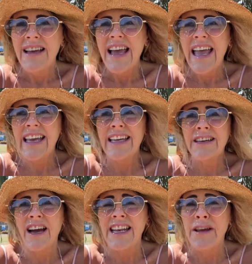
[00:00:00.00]
And
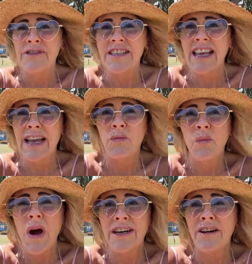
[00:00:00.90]
I'd have to say
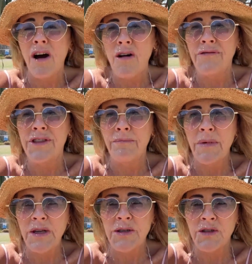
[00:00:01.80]
one of the
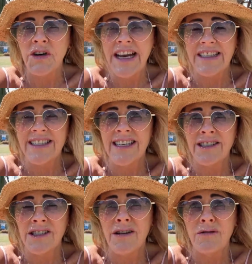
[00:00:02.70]
most
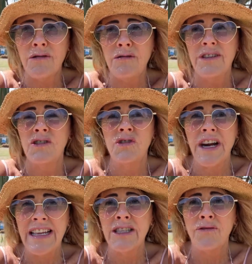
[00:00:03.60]

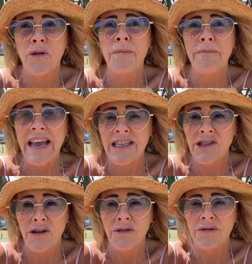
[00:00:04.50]

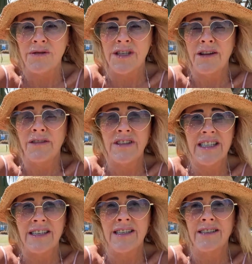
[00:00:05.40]
transformational
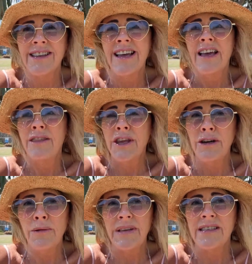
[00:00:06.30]
services,
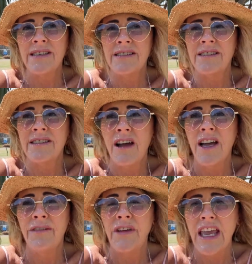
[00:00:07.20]
therapists
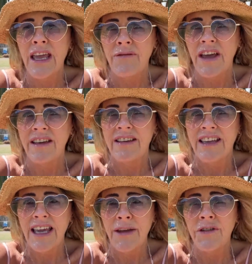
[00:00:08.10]
I've
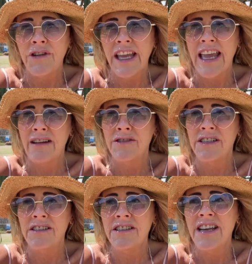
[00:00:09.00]
ever
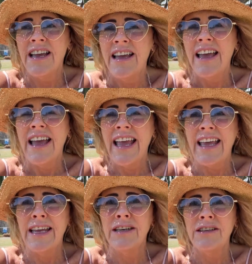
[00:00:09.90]
encountered.
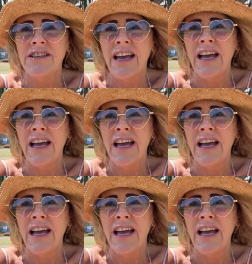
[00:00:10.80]
And